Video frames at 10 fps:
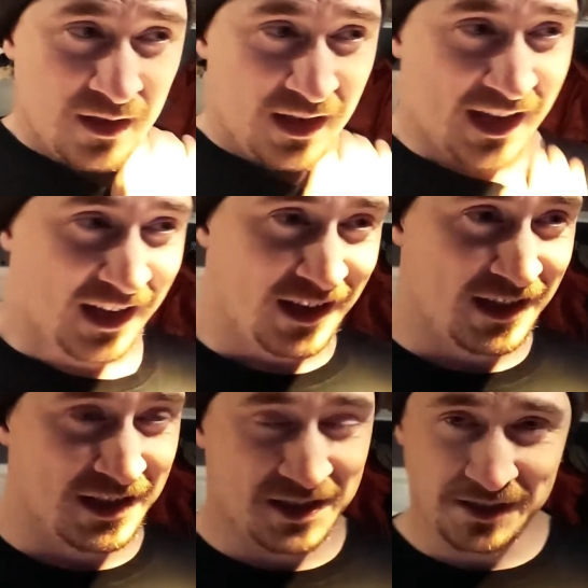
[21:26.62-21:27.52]

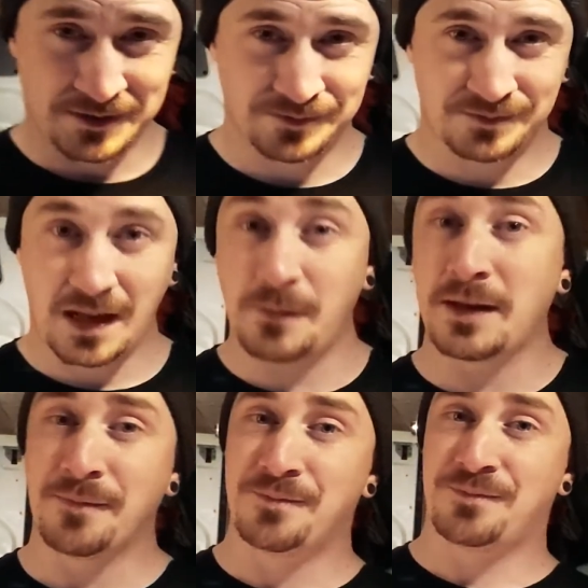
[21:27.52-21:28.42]
Yeah.
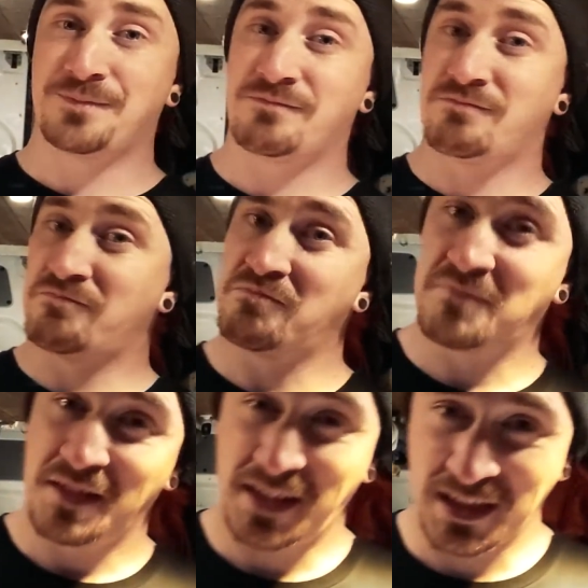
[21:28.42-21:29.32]
Anyway,
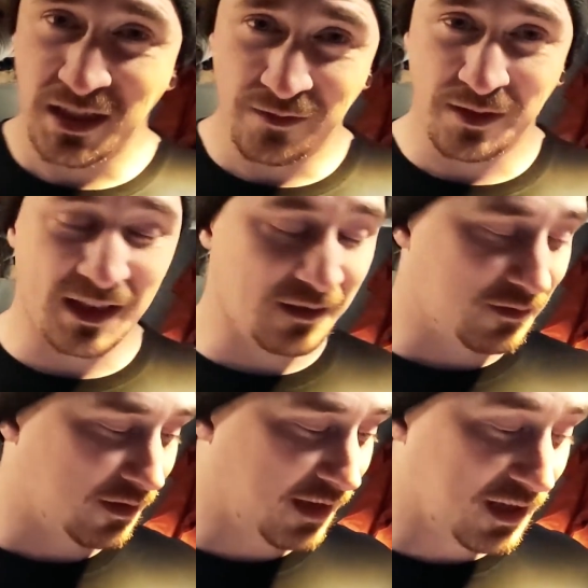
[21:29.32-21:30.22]
that's it for now.
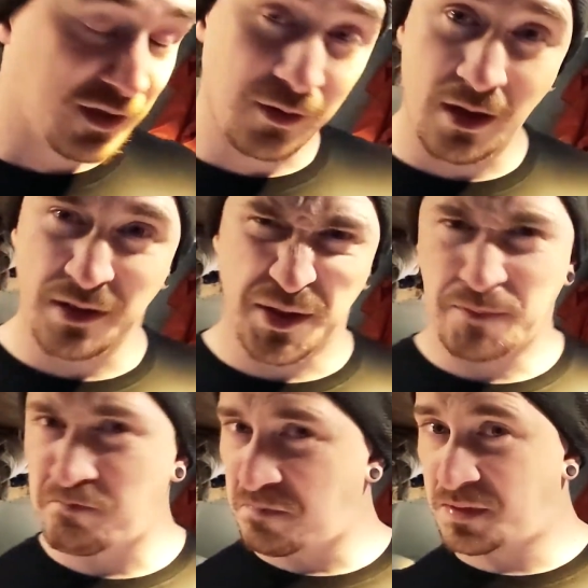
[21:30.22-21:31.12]
I'll catch you guys
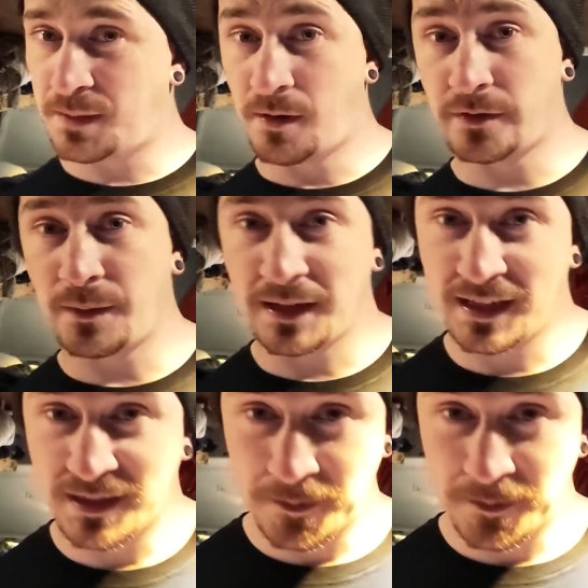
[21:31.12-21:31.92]
tomorrow, I guess.